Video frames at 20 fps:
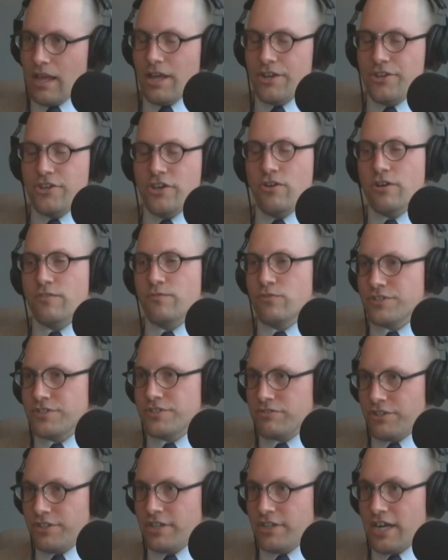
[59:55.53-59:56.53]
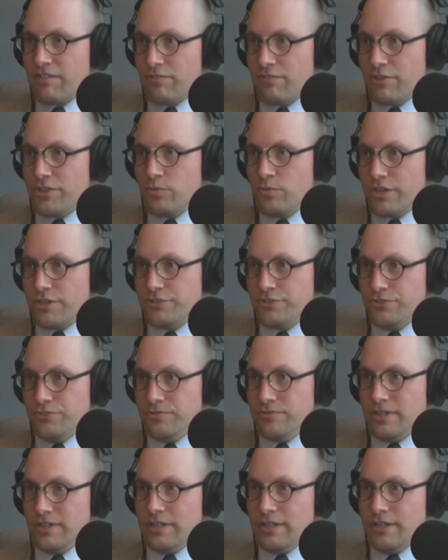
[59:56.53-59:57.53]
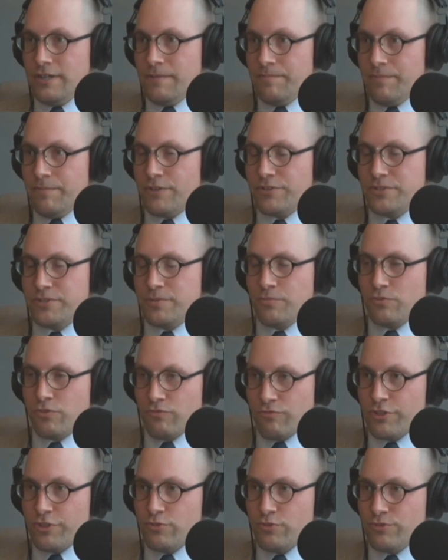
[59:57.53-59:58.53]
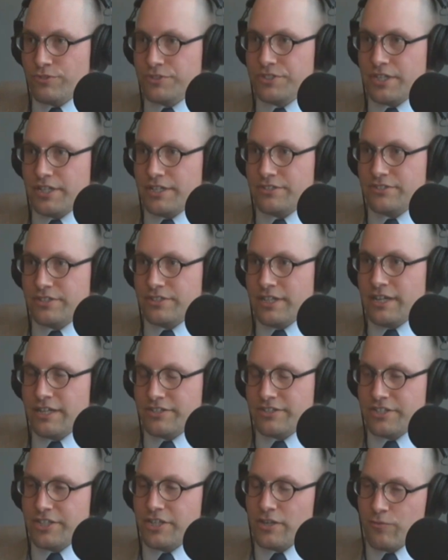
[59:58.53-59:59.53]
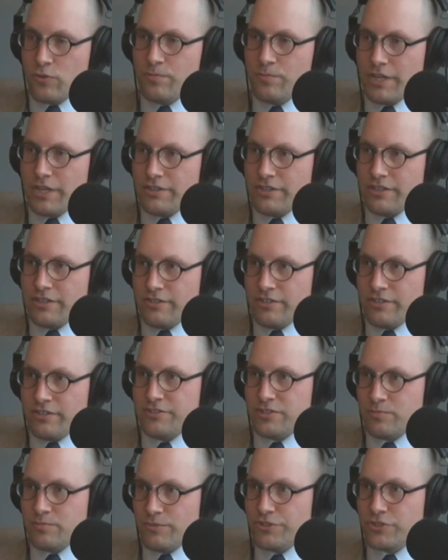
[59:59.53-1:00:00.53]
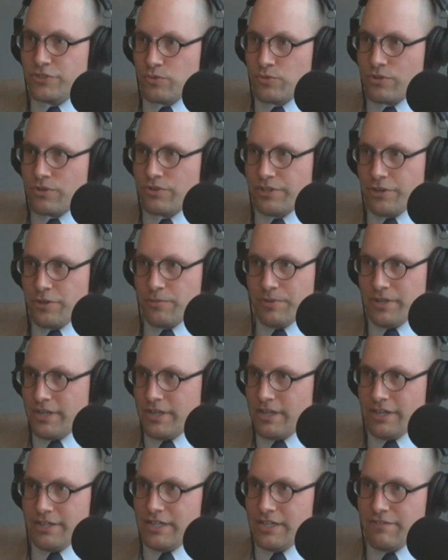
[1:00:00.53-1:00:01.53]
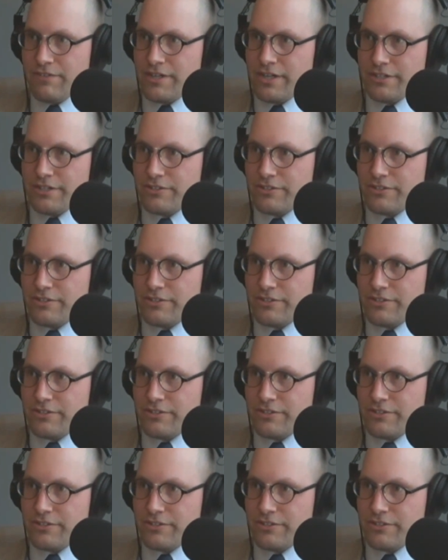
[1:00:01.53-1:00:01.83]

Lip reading: No, unfortunately not. I really wanted to. There's some really cool sites, and I actually had a roommate that did some mission work there, but I never got to.